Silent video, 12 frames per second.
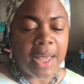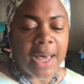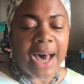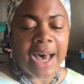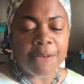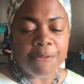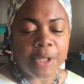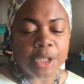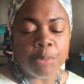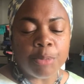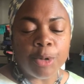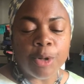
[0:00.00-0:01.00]
I felt the
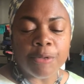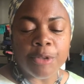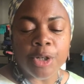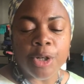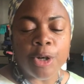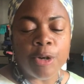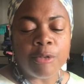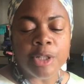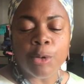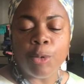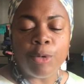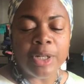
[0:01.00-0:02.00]
pull of the coves
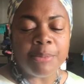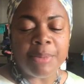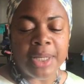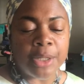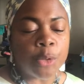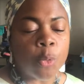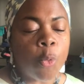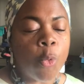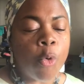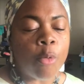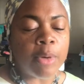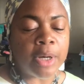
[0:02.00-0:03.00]
calling me and the
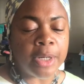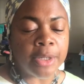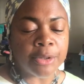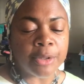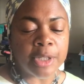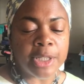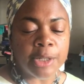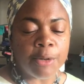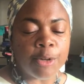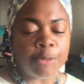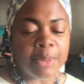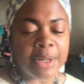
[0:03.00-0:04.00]
warm earth on the sole
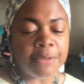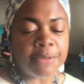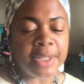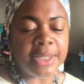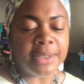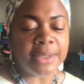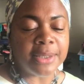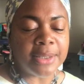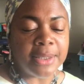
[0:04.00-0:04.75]
of my feet.